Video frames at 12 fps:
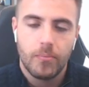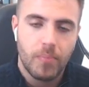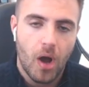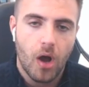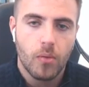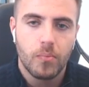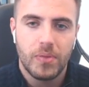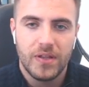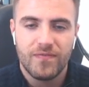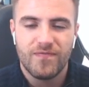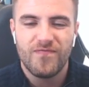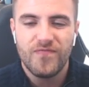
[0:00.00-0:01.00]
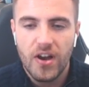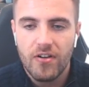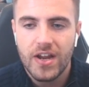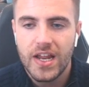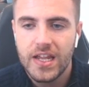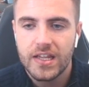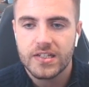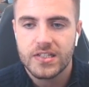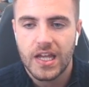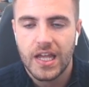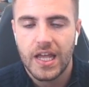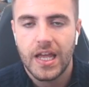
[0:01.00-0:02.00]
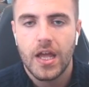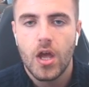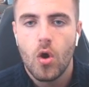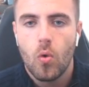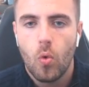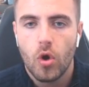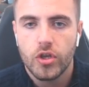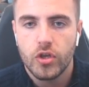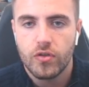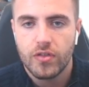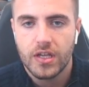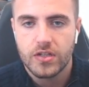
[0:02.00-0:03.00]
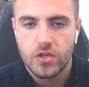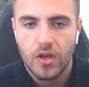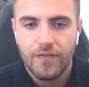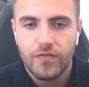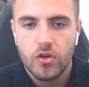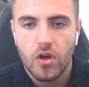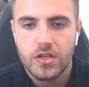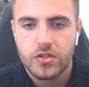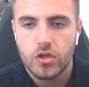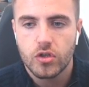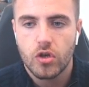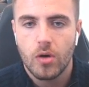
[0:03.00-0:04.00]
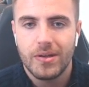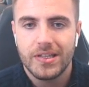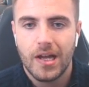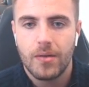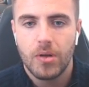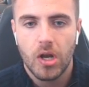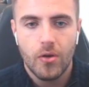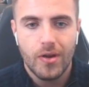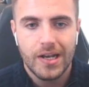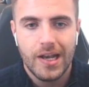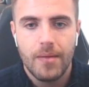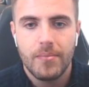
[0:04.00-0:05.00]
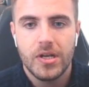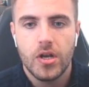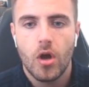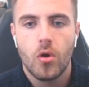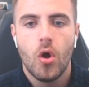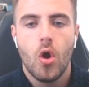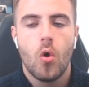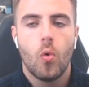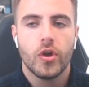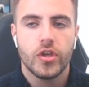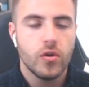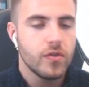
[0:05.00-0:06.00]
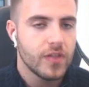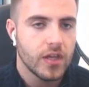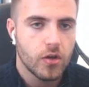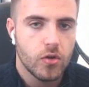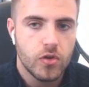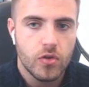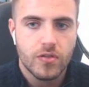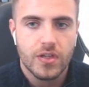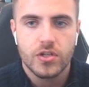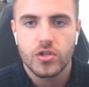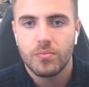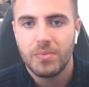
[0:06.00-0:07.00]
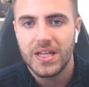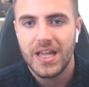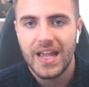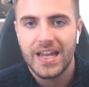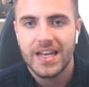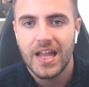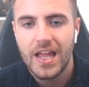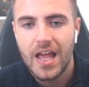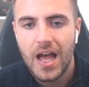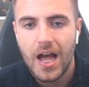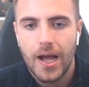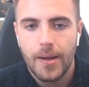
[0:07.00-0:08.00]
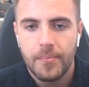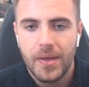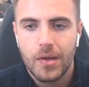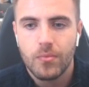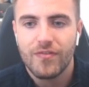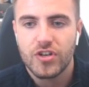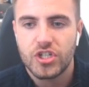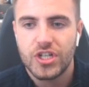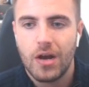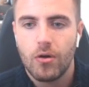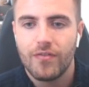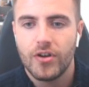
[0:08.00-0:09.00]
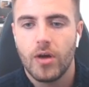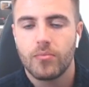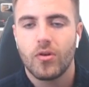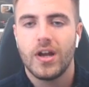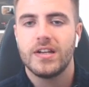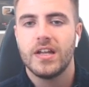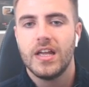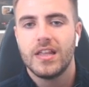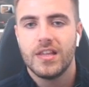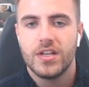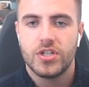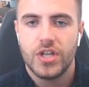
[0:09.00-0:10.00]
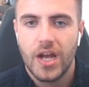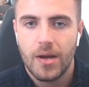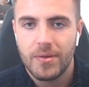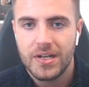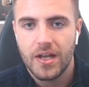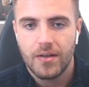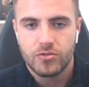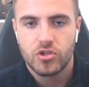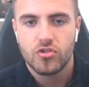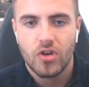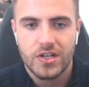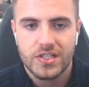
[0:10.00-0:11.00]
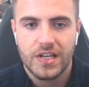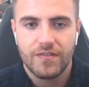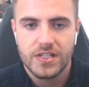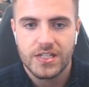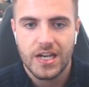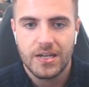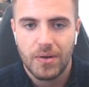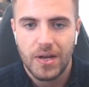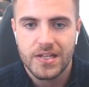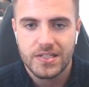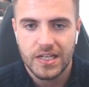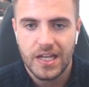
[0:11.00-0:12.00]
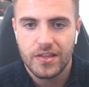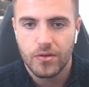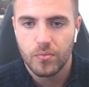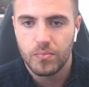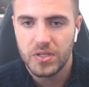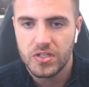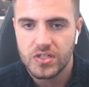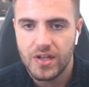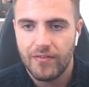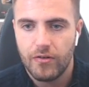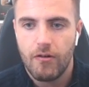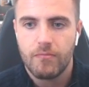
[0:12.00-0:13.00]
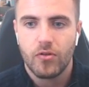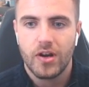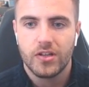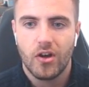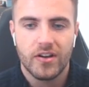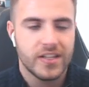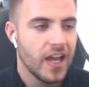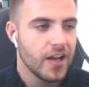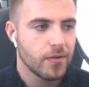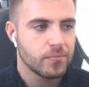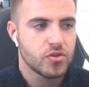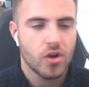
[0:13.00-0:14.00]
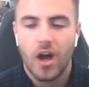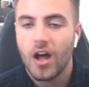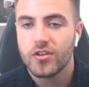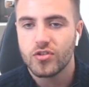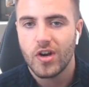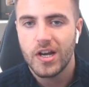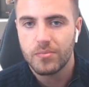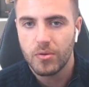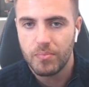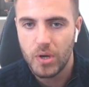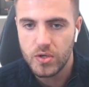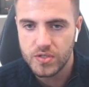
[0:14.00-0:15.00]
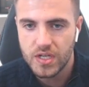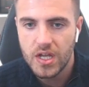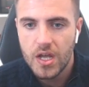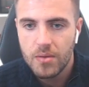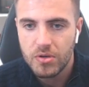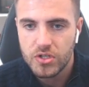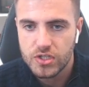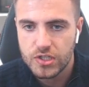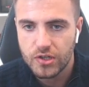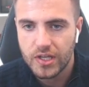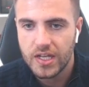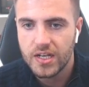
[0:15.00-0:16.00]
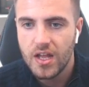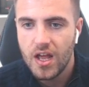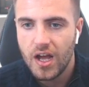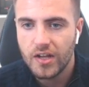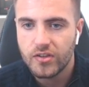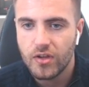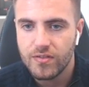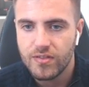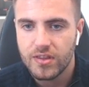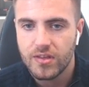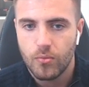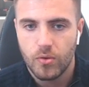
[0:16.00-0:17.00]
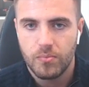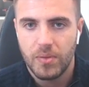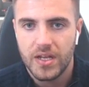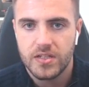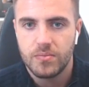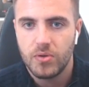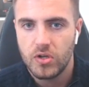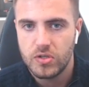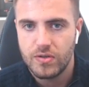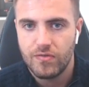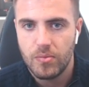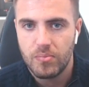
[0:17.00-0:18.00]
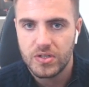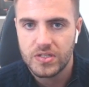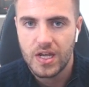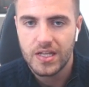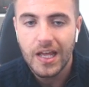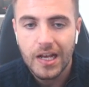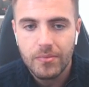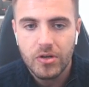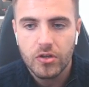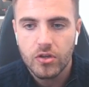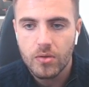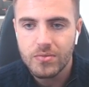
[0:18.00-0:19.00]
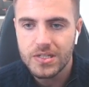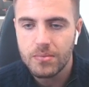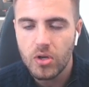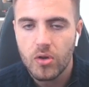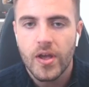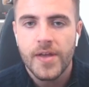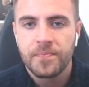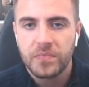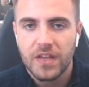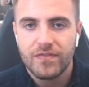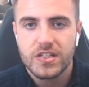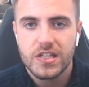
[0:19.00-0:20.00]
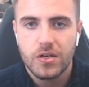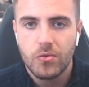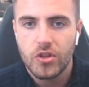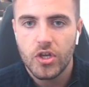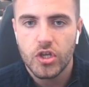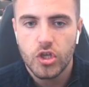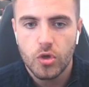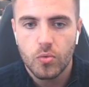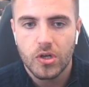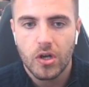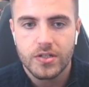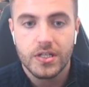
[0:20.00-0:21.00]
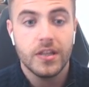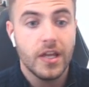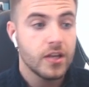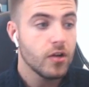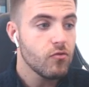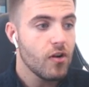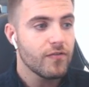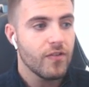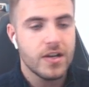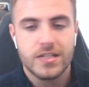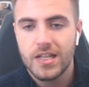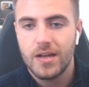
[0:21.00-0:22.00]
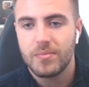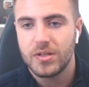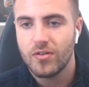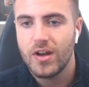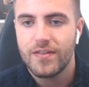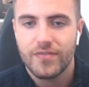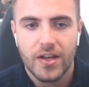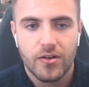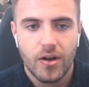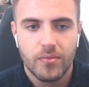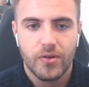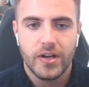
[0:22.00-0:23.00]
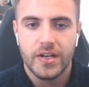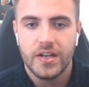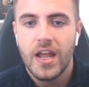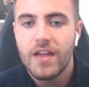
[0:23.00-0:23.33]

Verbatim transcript: But I would be very eager to hear what you think. So if you guys could comment down below and let me know what you think, who you think should be in um, in with a shout of an upgrade this year. I mean, I'm just trying to see if there's any players in here that would be deserving an upgrade that I'd get an untradeable boost, but just looking, I don't think there would be, to be honest with you. But uh, yeah, let me know in the comments down below if there's anyone that you would like to... There you go, Ryan Fraser, that would be great if that got upgraded.